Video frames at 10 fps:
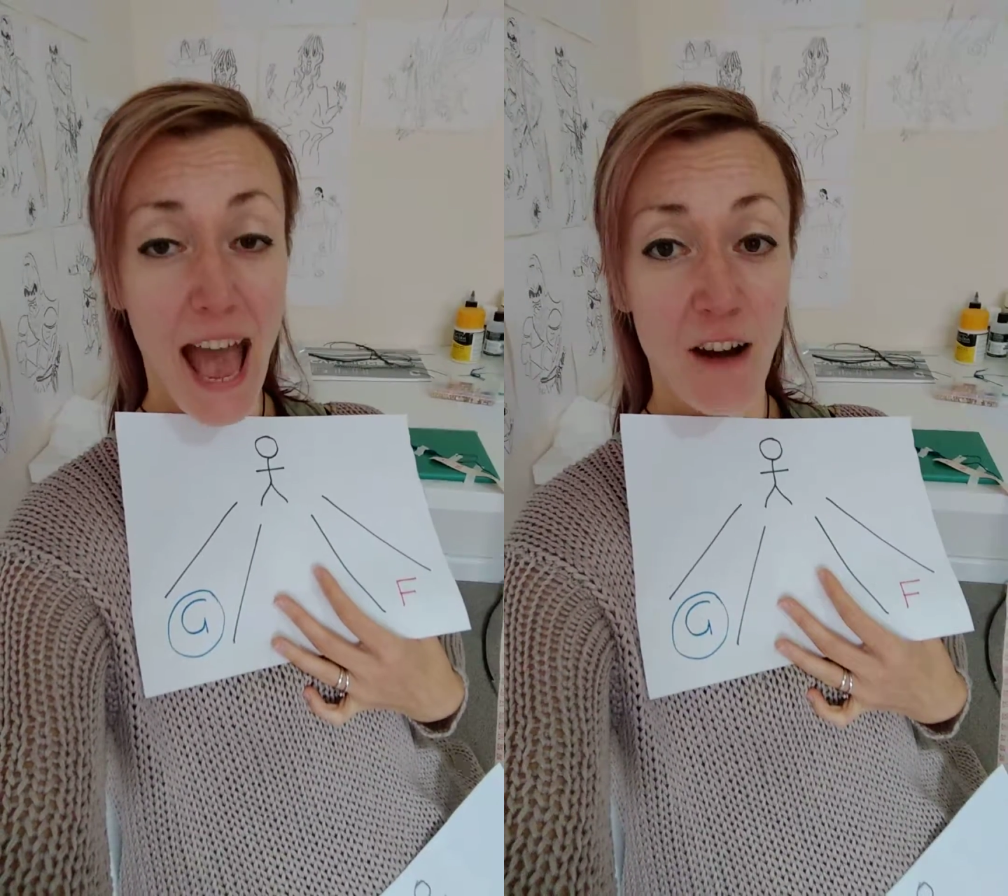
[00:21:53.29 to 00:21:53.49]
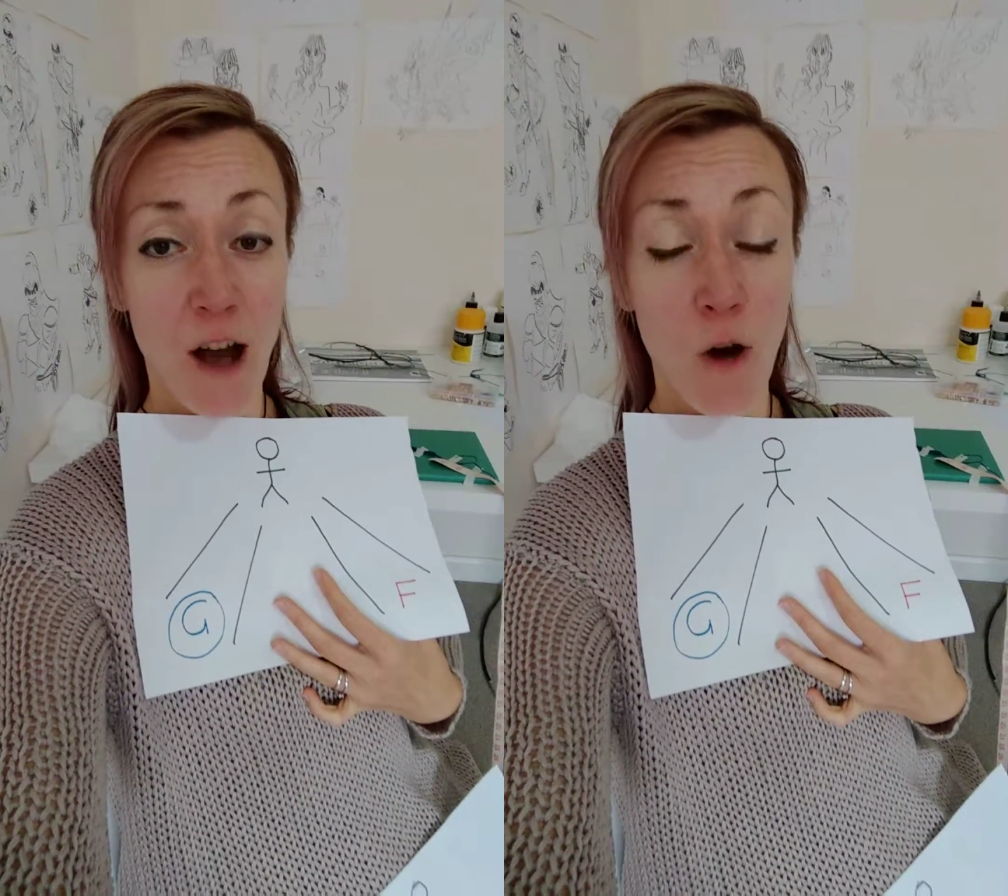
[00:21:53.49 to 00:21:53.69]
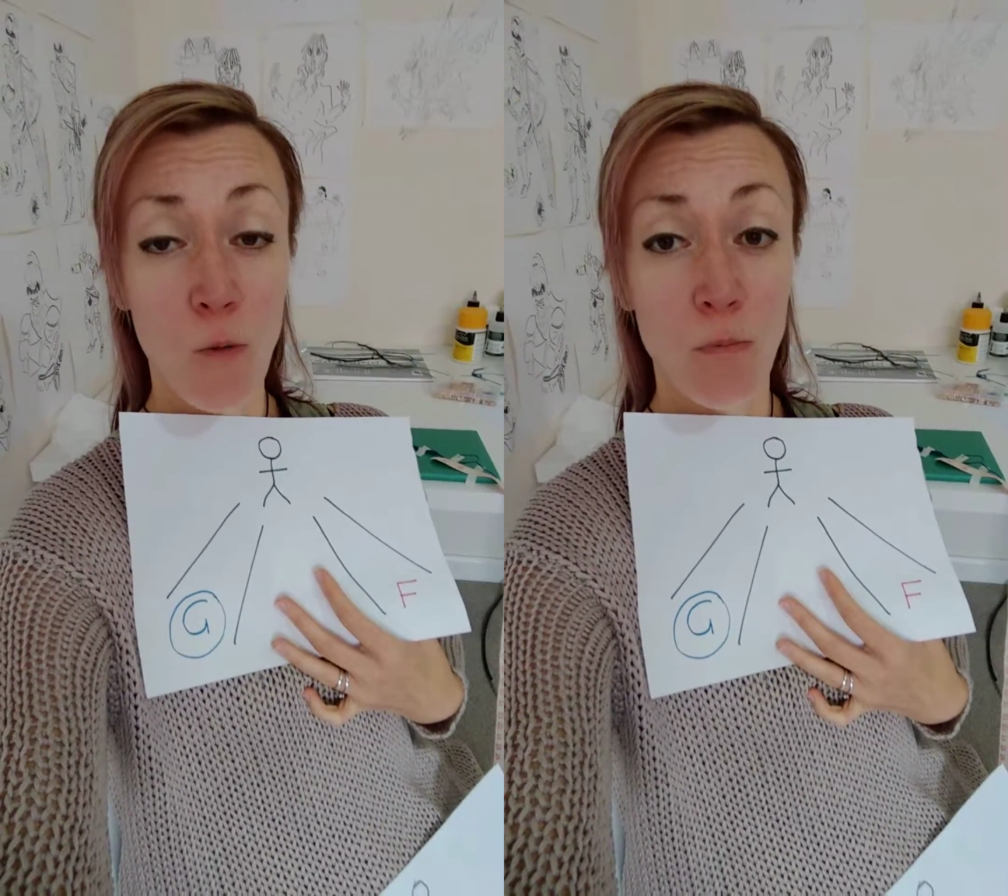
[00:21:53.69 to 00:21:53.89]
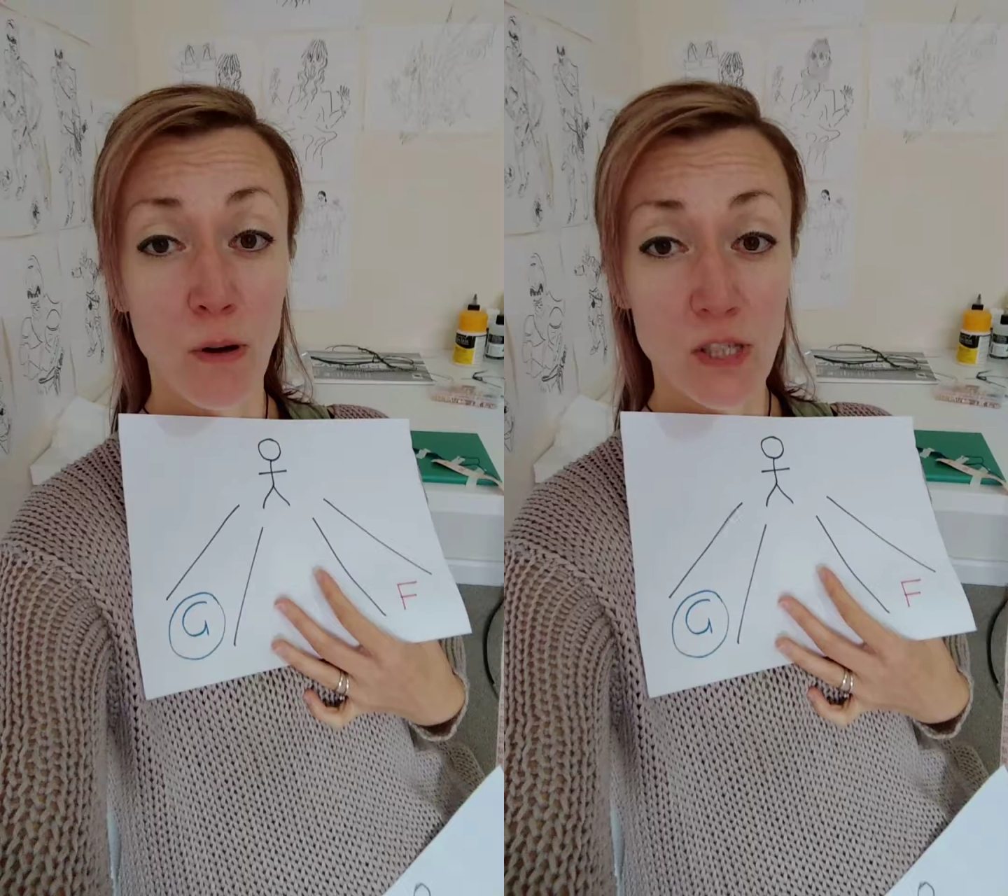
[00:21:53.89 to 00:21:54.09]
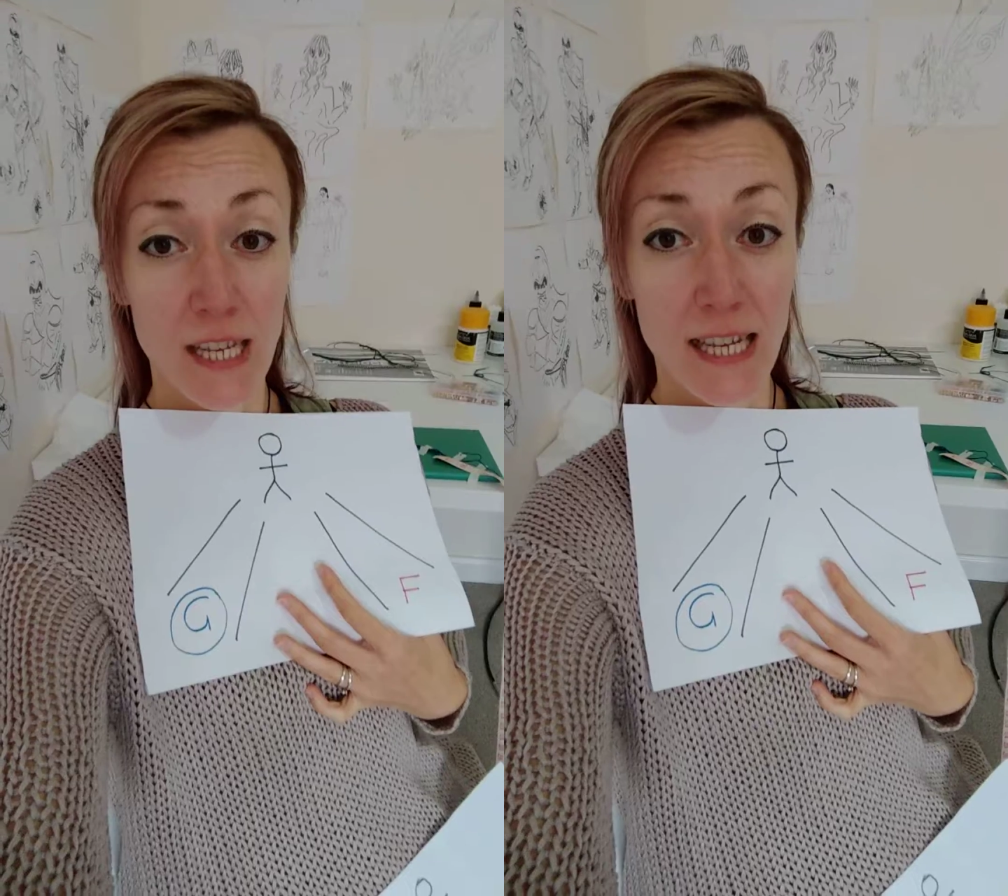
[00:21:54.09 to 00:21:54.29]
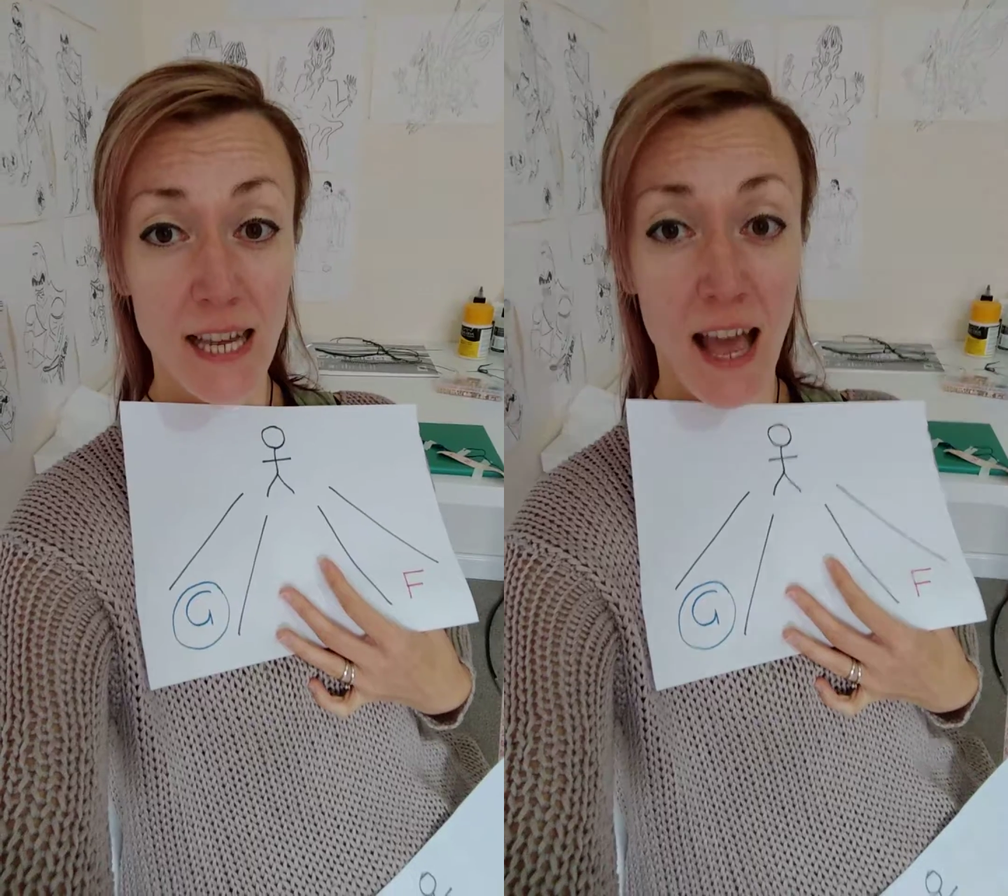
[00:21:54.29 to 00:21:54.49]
our whole body